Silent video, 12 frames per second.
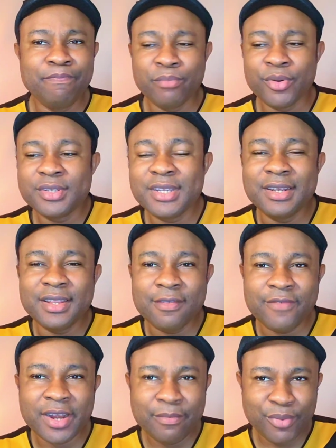But it is
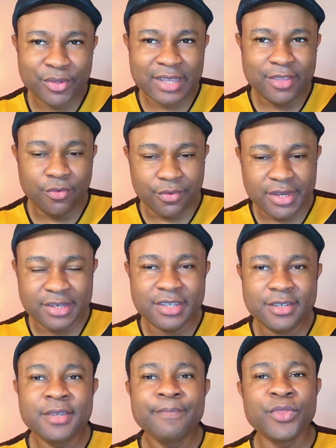very important you read
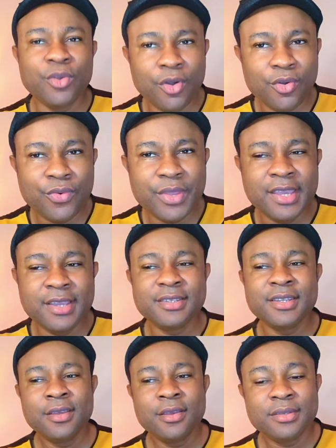it, Google it,
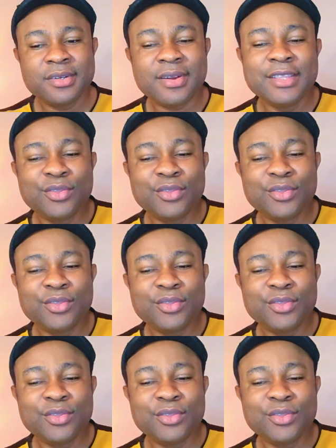try to